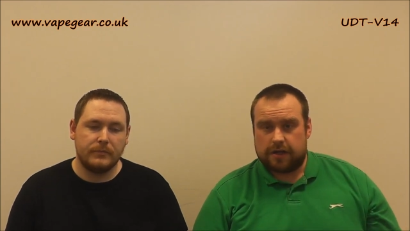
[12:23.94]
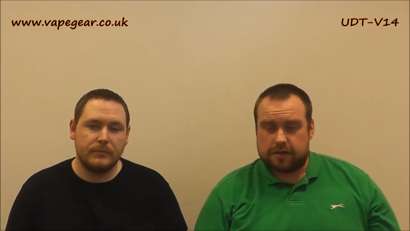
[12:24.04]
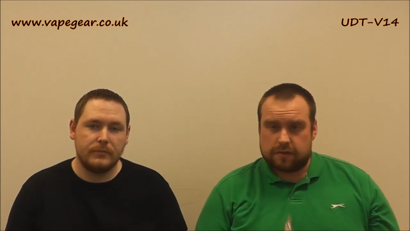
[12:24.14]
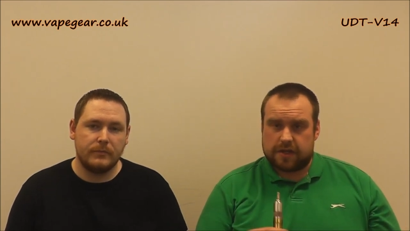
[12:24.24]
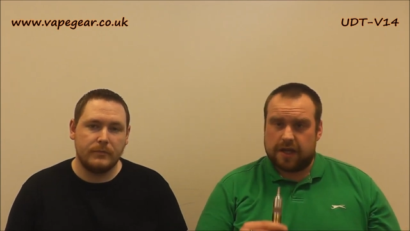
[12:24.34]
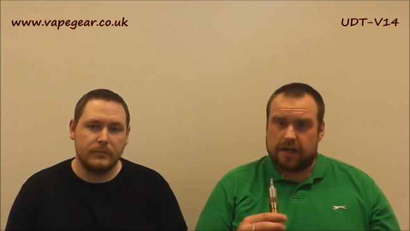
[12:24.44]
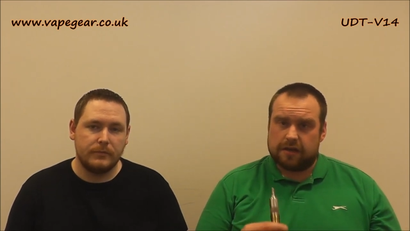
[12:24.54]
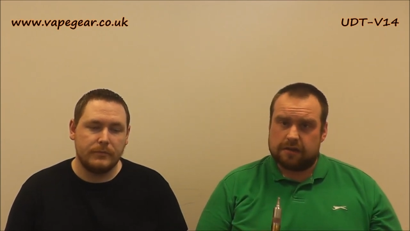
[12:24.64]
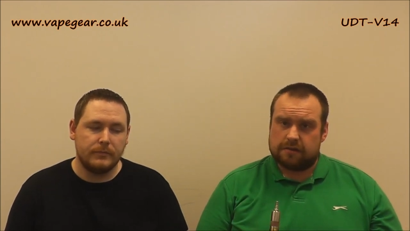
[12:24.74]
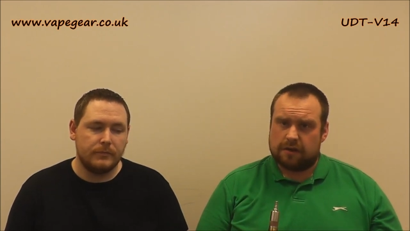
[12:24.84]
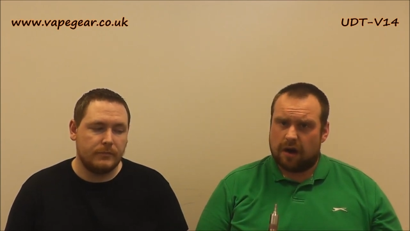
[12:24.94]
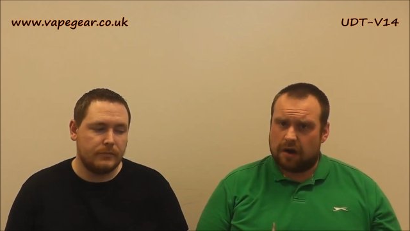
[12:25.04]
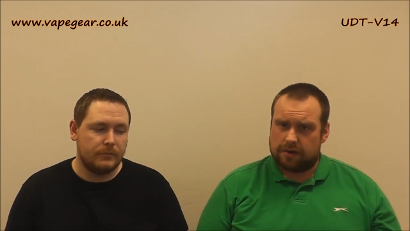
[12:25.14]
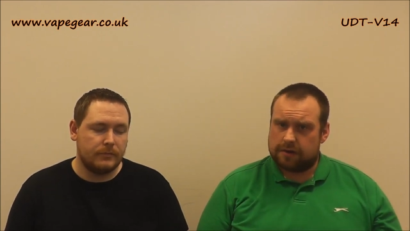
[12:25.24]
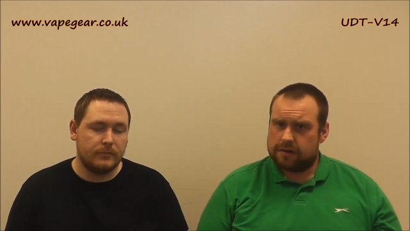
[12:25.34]
Speaker 1: this was hitting
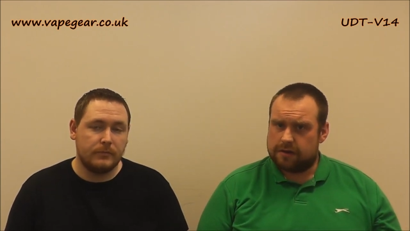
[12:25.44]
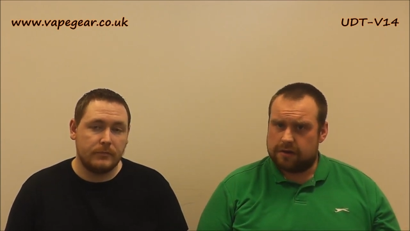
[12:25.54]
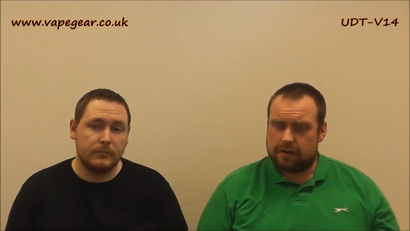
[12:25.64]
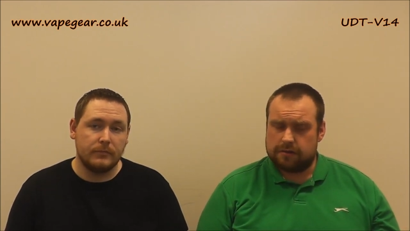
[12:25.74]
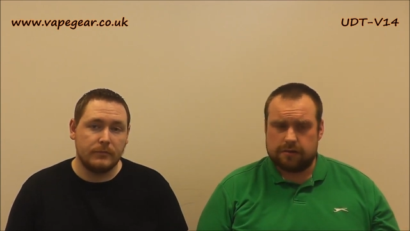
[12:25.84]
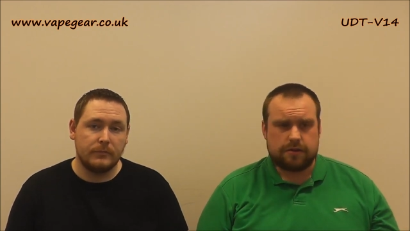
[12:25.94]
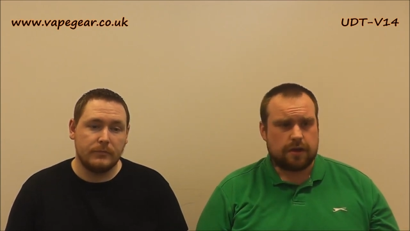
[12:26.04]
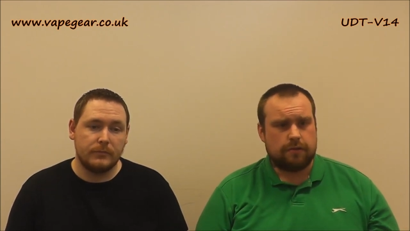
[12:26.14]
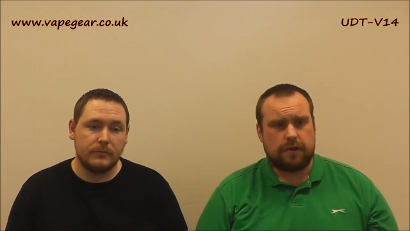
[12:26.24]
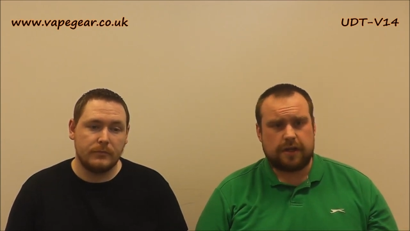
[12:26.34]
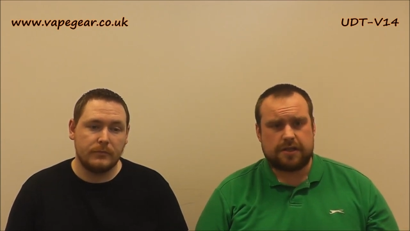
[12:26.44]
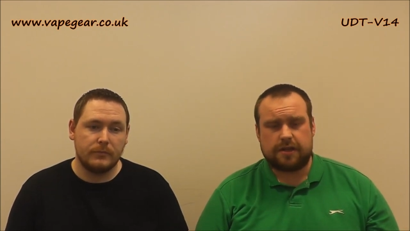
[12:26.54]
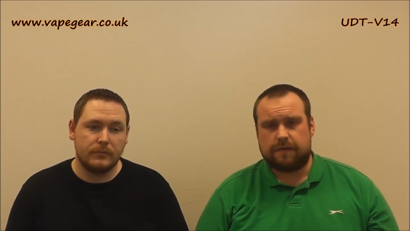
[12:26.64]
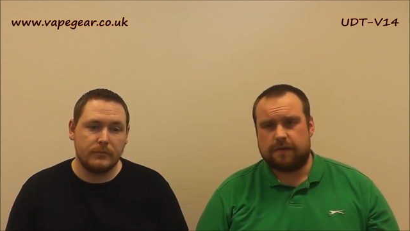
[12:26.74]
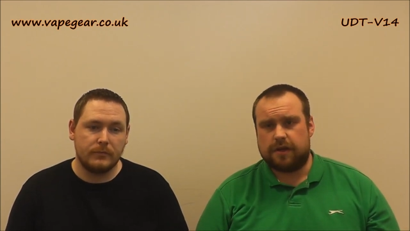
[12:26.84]
hard, you know, so that's
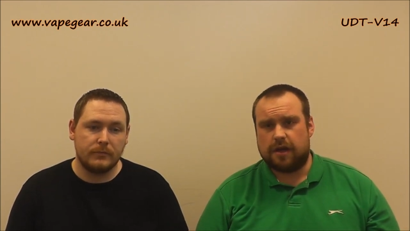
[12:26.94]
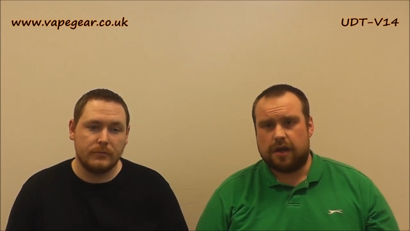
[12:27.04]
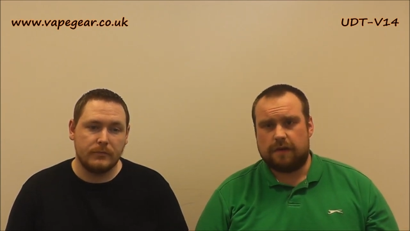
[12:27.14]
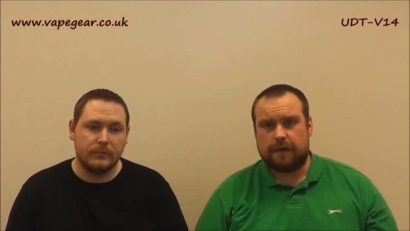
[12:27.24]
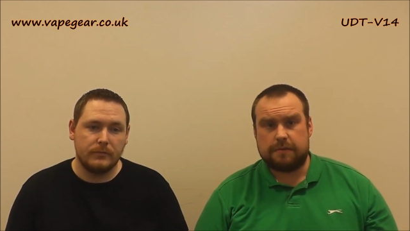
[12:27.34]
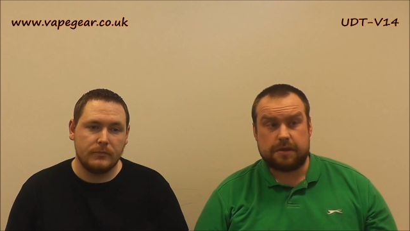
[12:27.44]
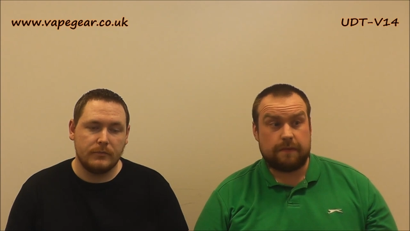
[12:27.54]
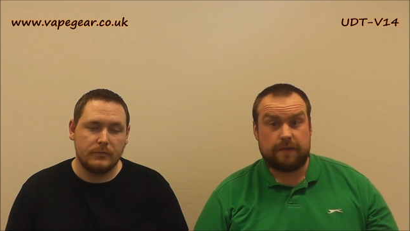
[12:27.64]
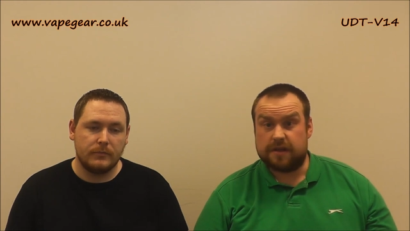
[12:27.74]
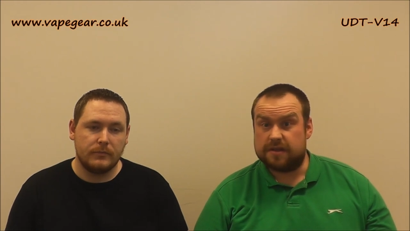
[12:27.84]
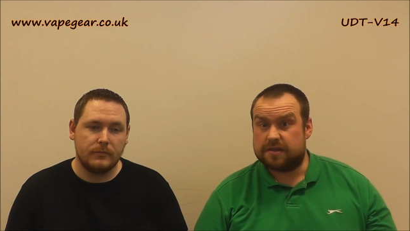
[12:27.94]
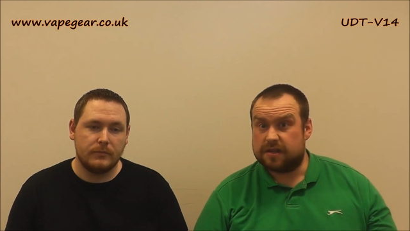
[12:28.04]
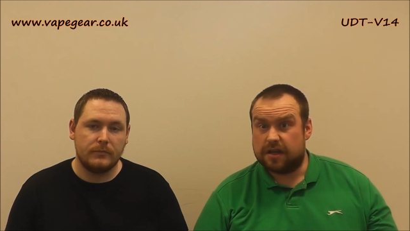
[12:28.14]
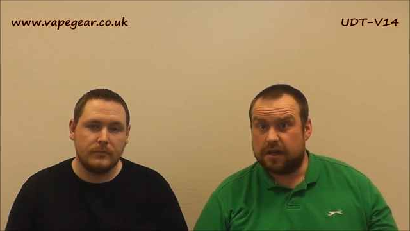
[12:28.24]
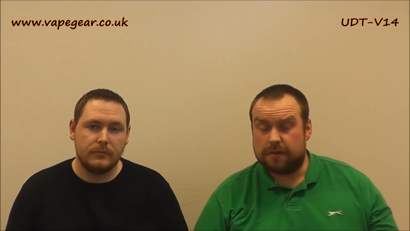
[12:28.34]
definitely a thumbs up for
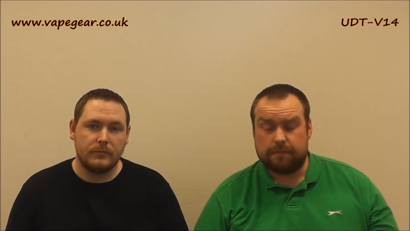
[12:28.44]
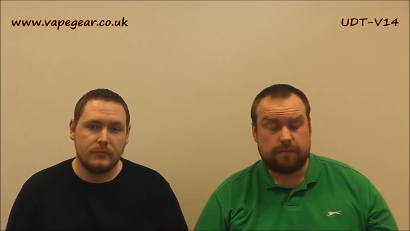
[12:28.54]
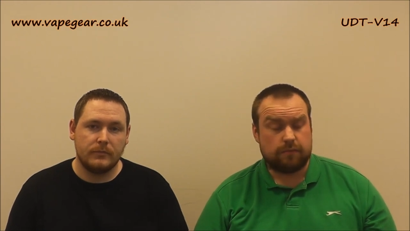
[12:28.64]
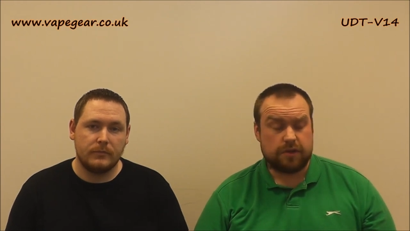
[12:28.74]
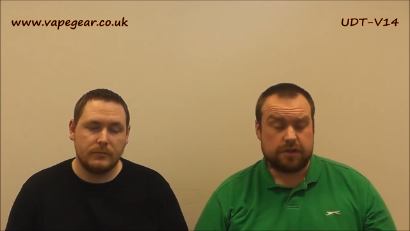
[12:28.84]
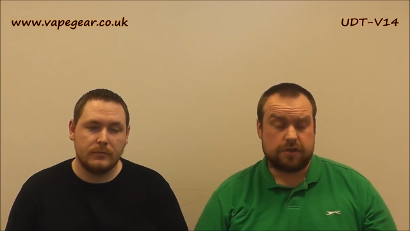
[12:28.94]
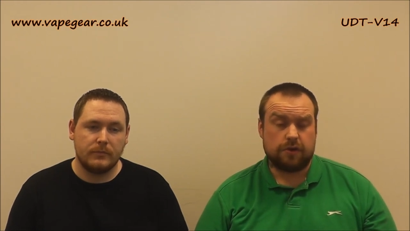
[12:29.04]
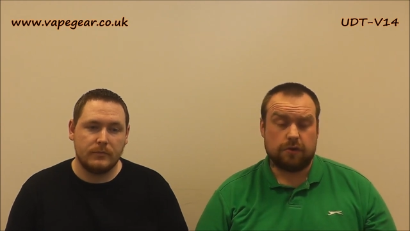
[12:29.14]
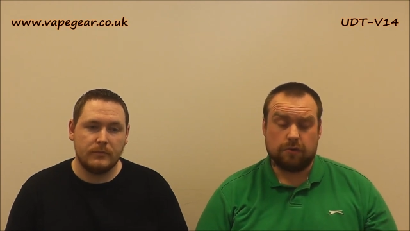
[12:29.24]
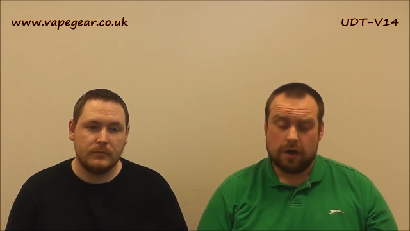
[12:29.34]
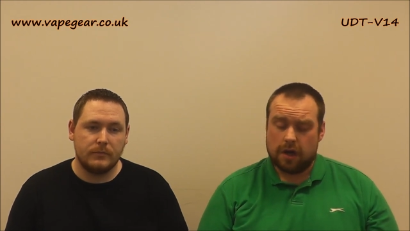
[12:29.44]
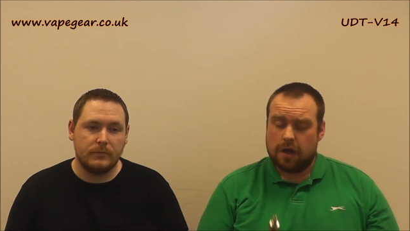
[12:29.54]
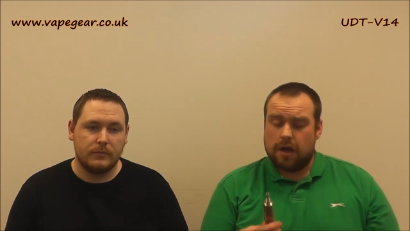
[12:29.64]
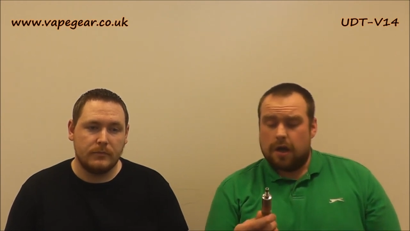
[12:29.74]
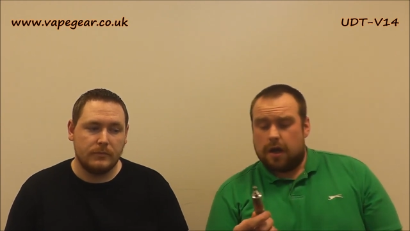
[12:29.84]
this, um, which is cool.
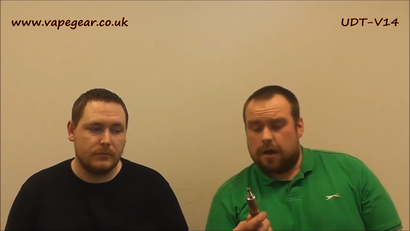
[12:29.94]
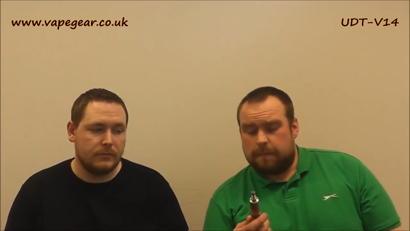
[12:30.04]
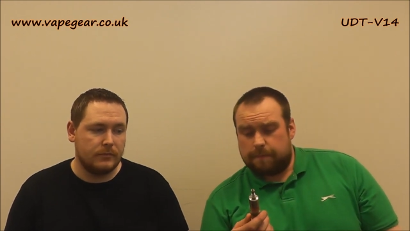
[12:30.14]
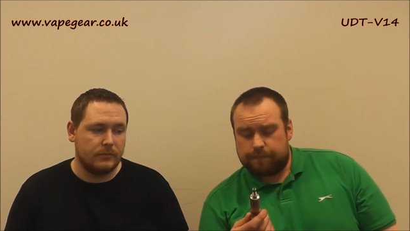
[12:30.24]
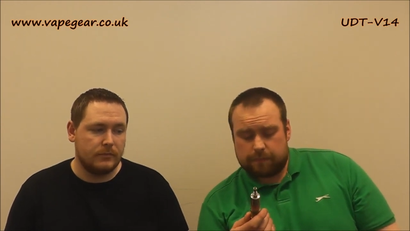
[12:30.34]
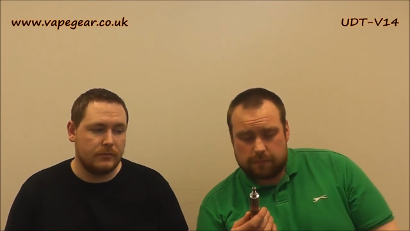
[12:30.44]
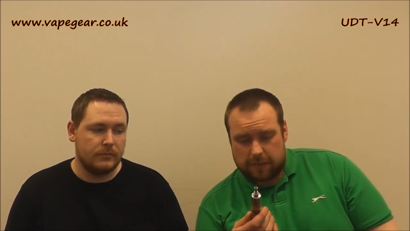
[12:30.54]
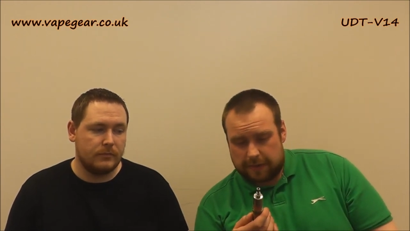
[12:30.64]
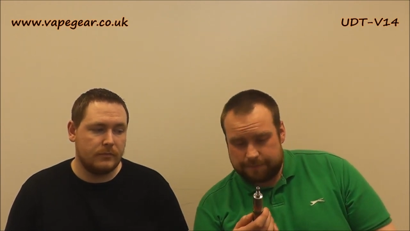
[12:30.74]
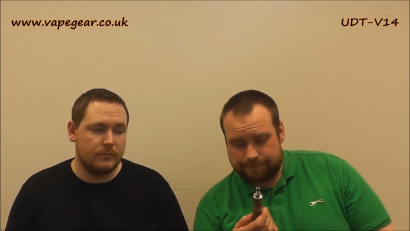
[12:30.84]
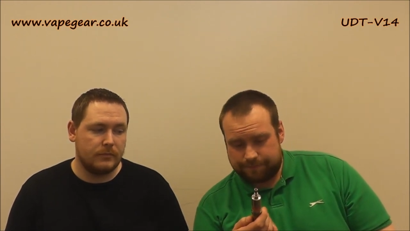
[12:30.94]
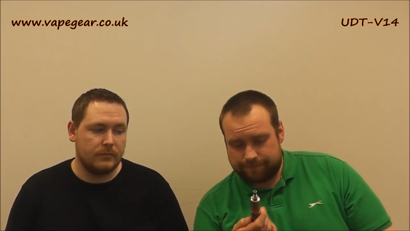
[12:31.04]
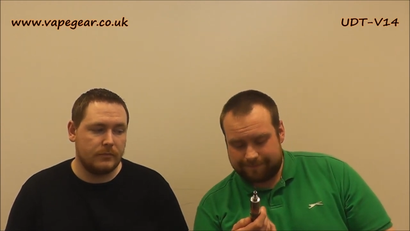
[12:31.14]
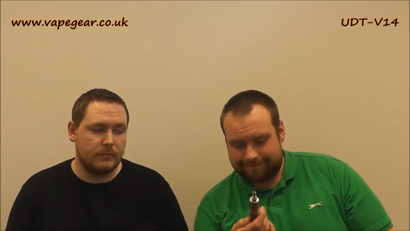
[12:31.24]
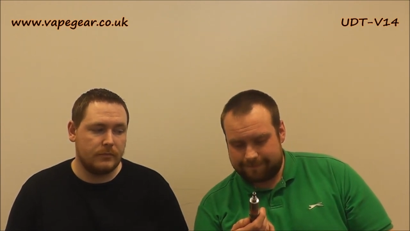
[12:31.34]
Speaker 2: Um,
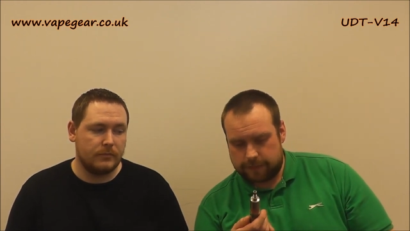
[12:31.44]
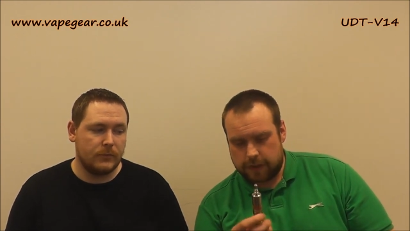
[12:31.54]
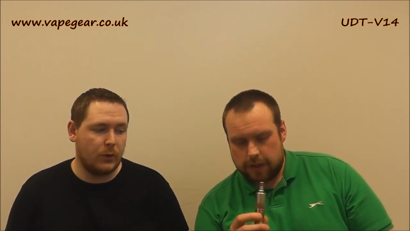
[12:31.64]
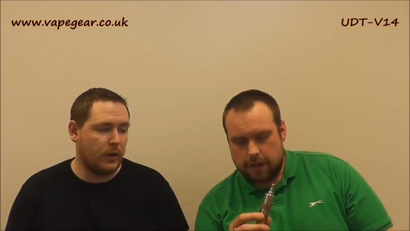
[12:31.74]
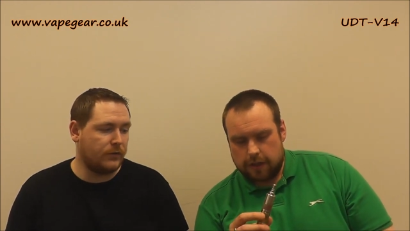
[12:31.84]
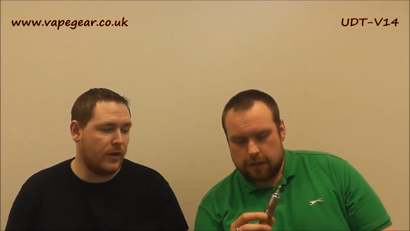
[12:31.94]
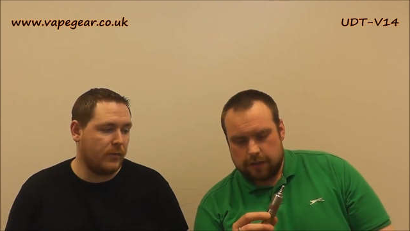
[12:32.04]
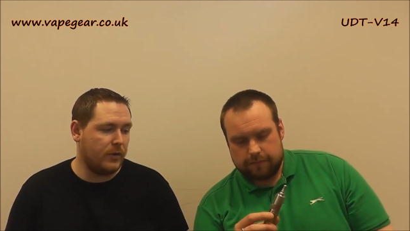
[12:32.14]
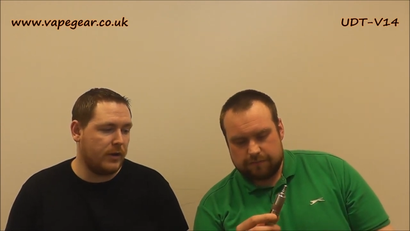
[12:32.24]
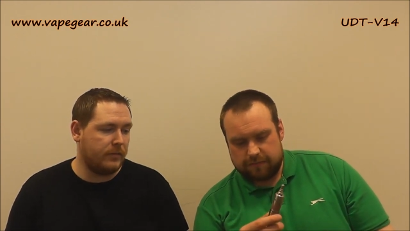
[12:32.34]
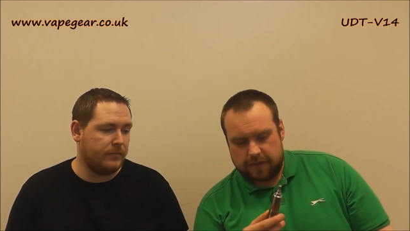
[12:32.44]
we are going 5 1 hitter?